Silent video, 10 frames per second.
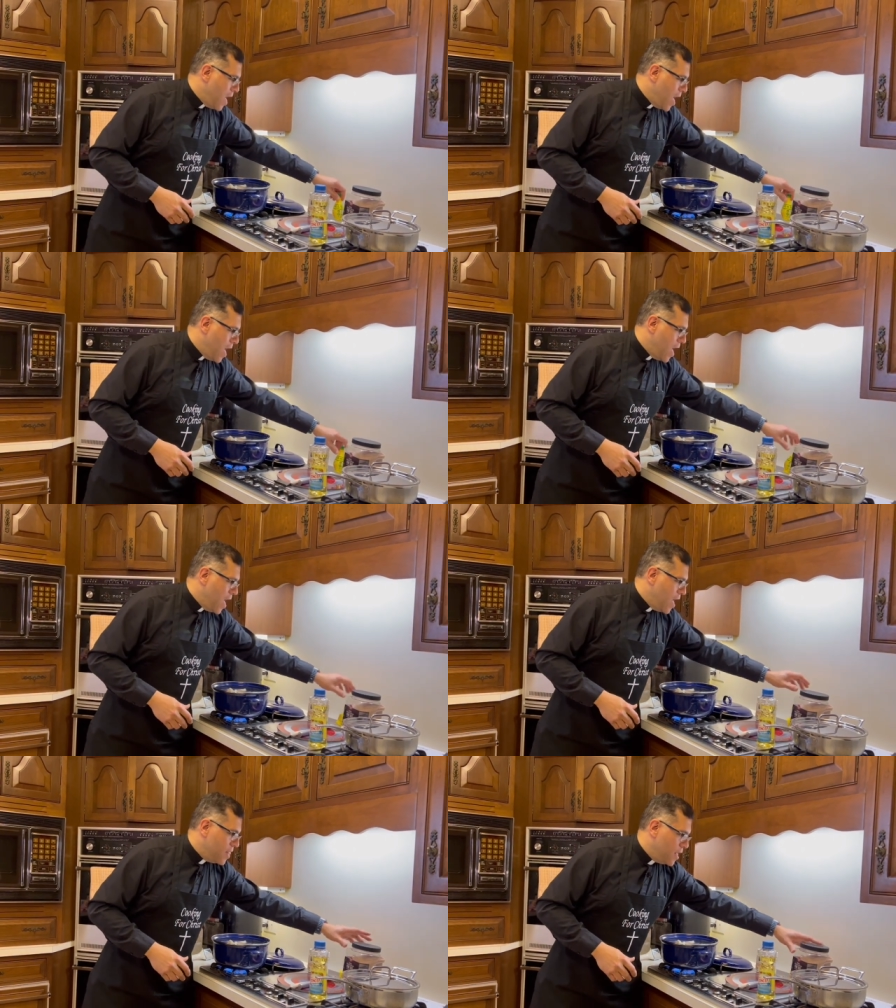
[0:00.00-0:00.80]

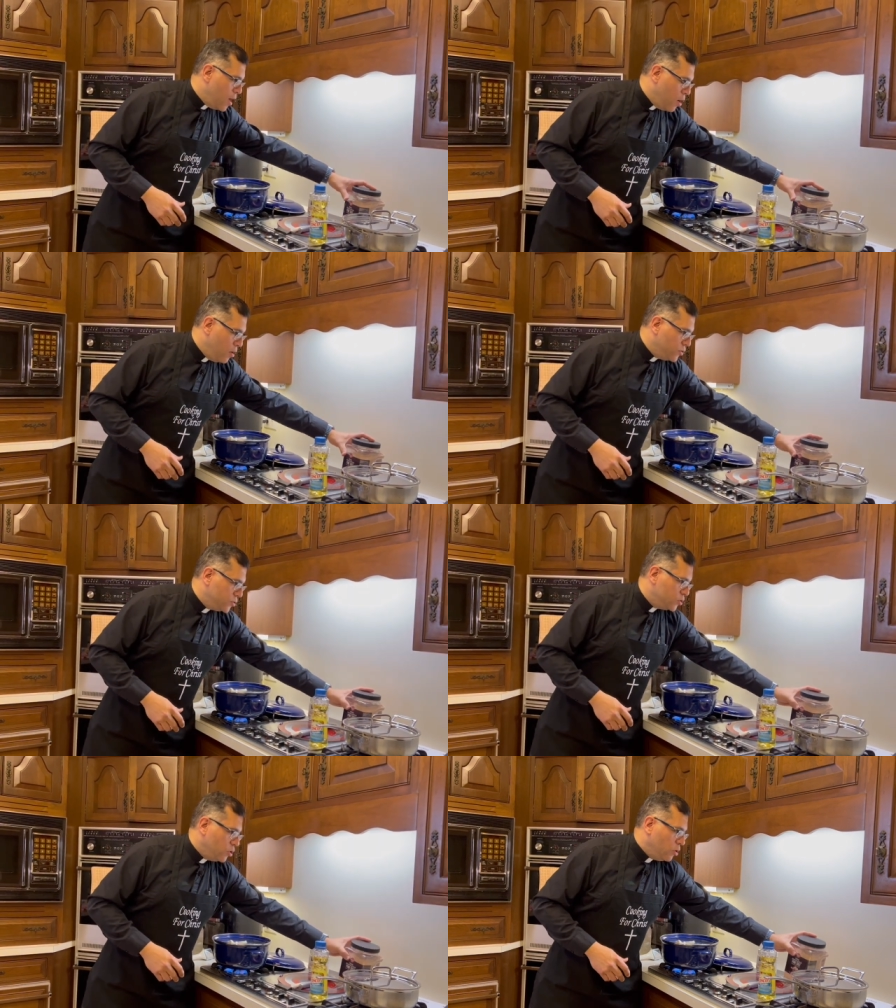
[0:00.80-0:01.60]
And
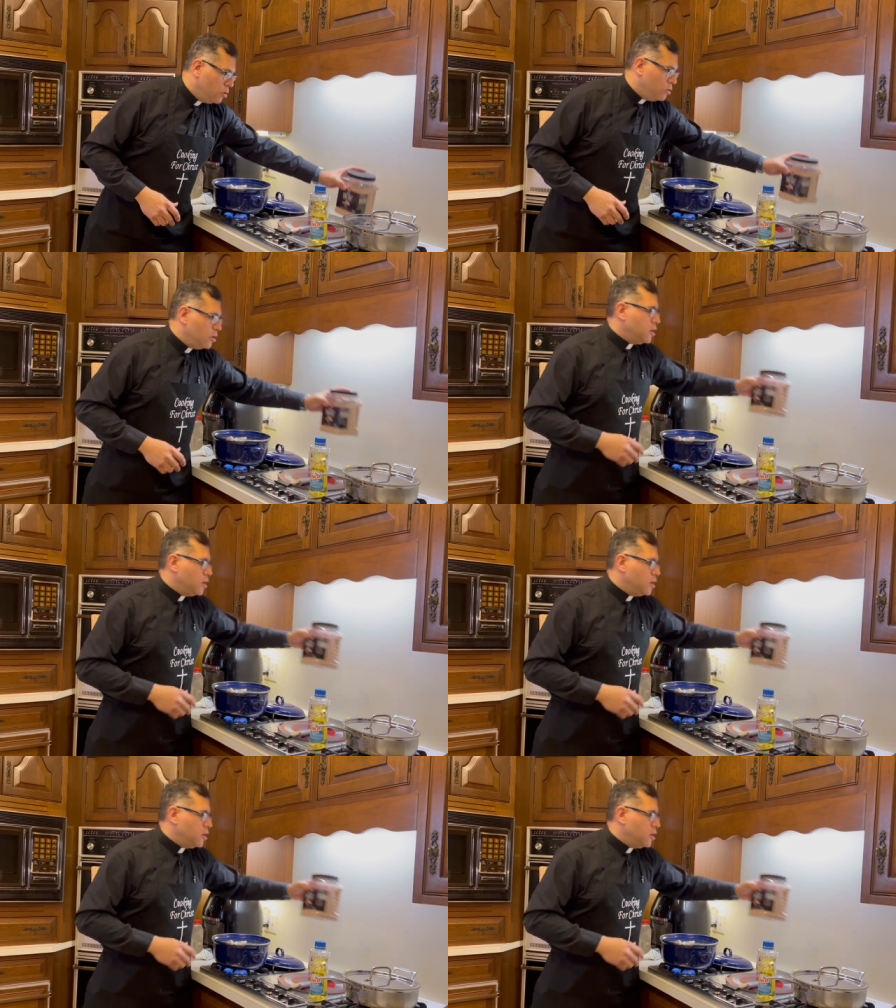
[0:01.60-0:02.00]
also,